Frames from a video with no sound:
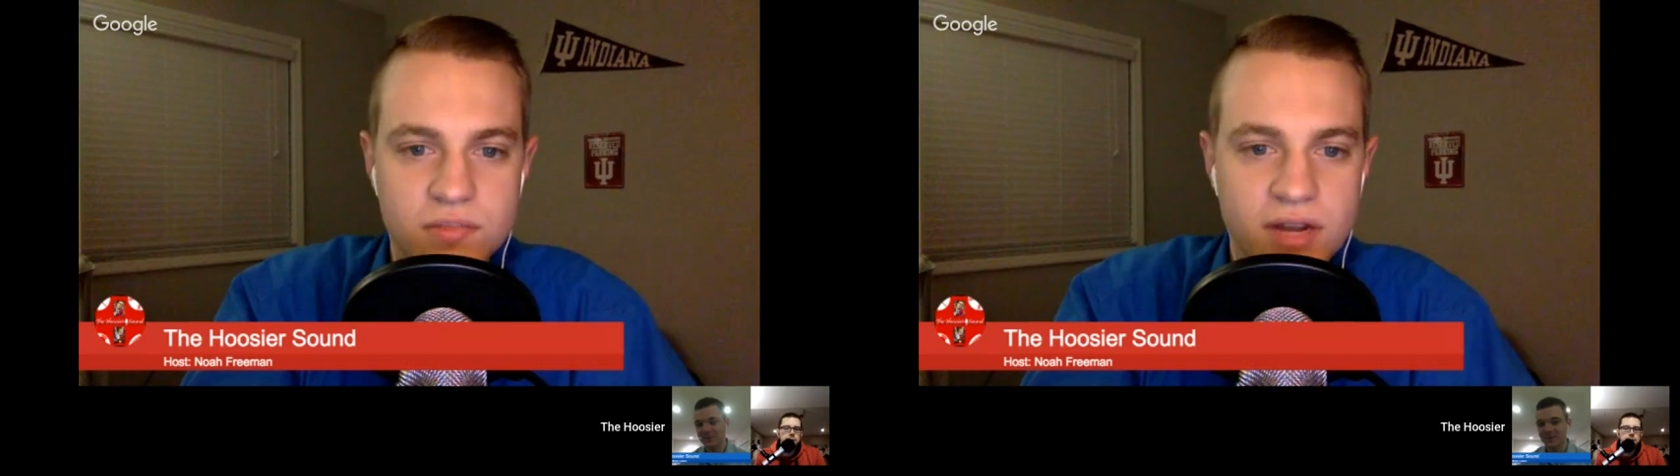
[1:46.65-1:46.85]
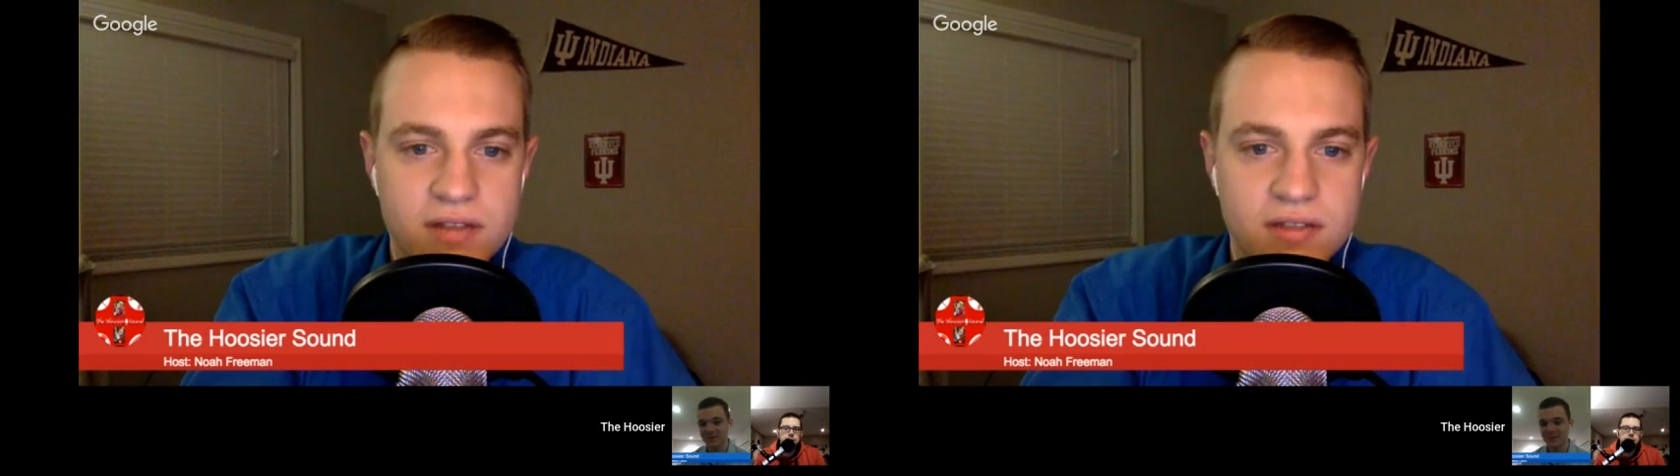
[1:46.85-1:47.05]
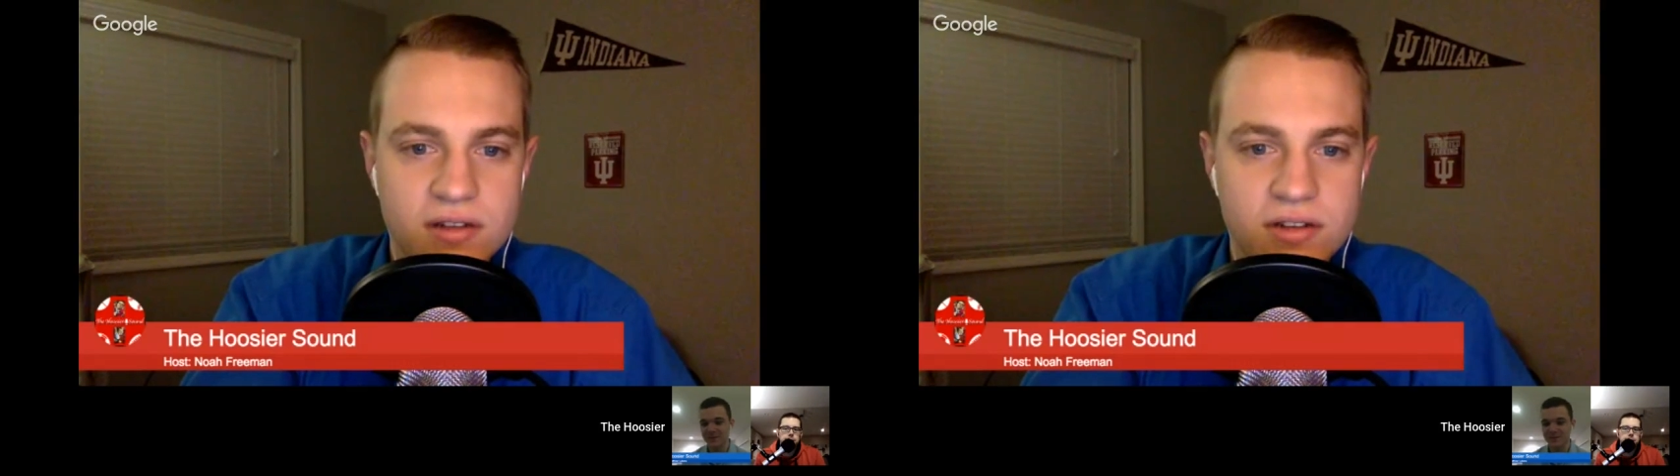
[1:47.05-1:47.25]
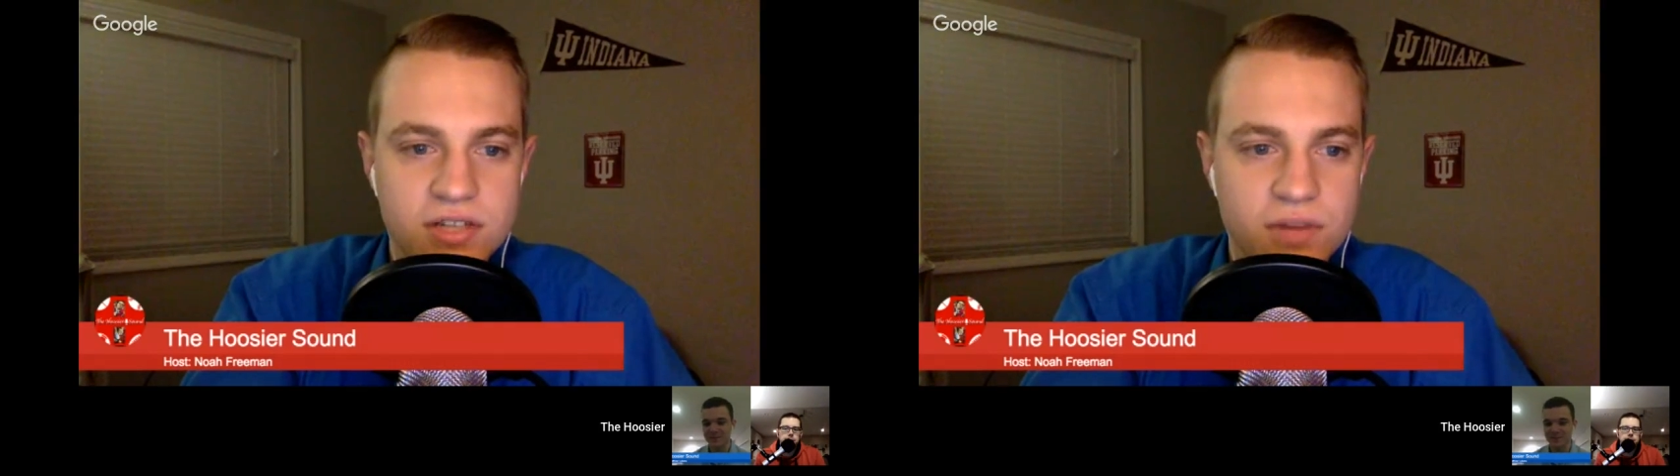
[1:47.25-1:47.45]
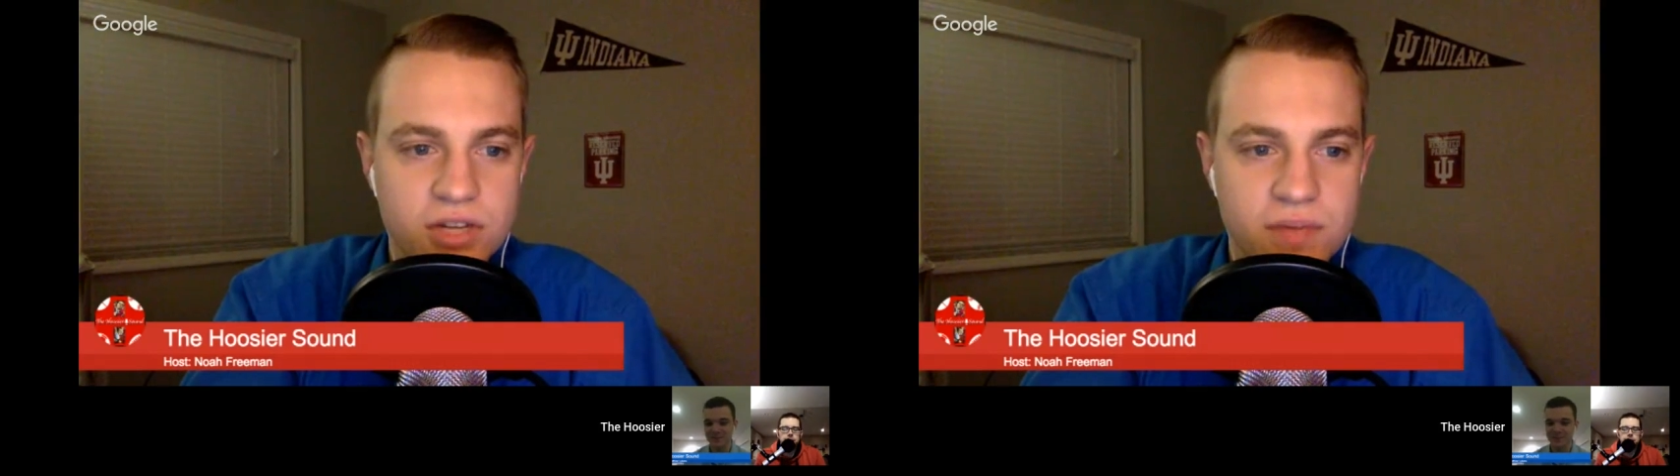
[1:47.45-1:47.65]
bracketology and
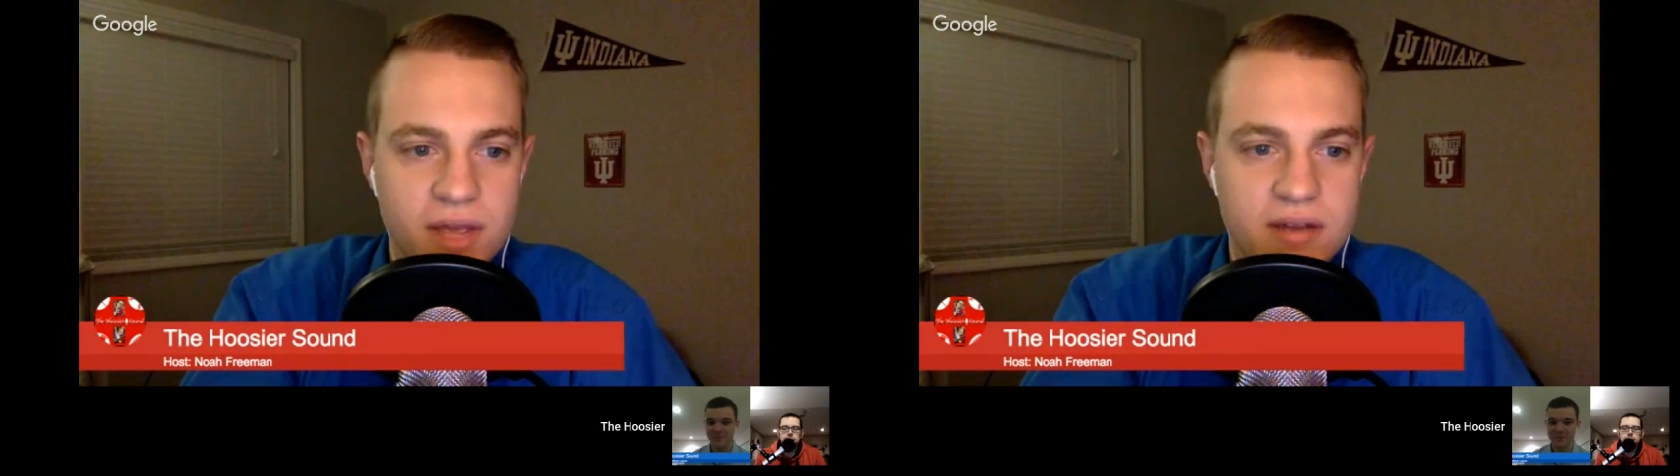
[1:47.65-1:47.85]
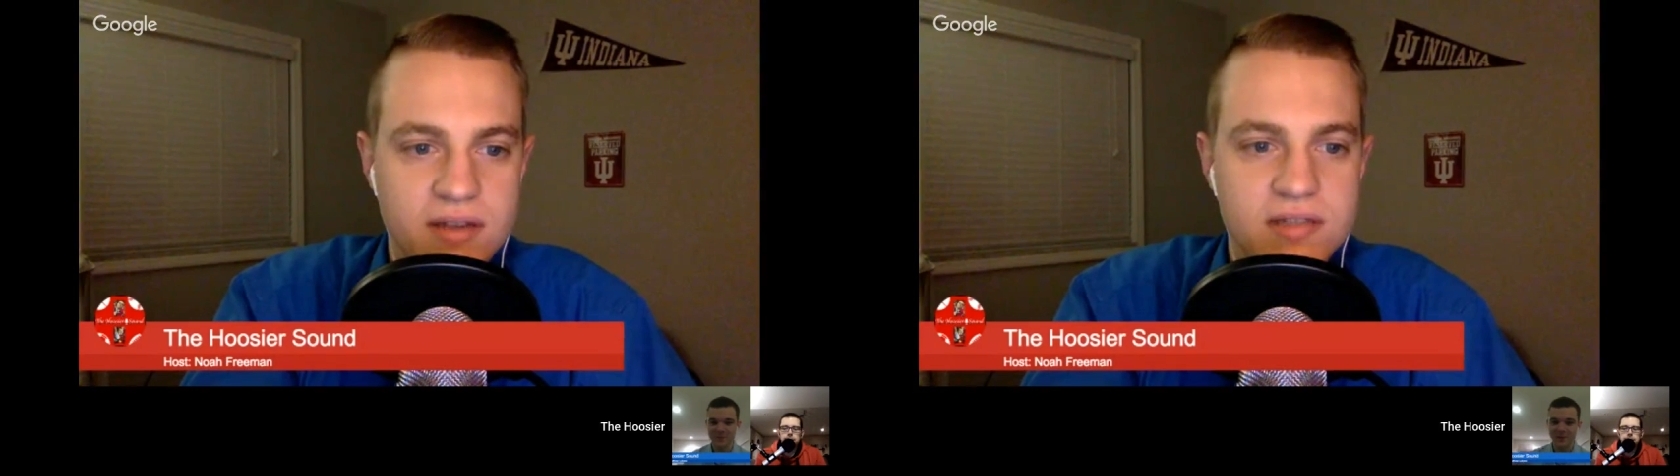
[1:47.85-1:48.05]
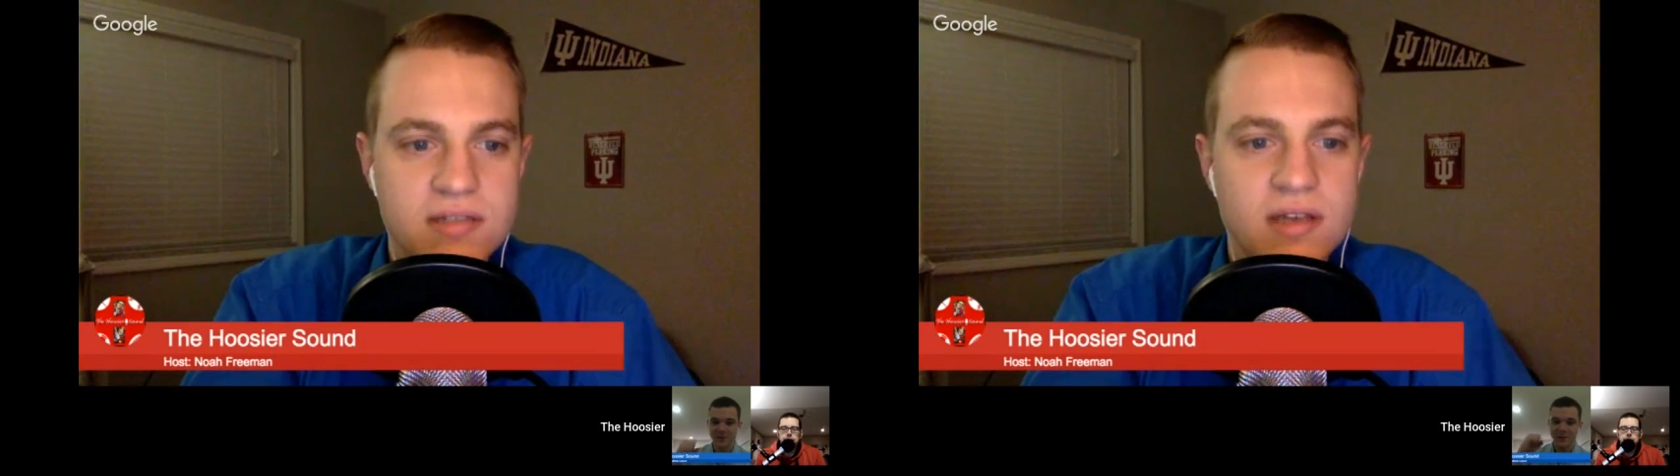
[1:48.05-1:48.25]
March Madness.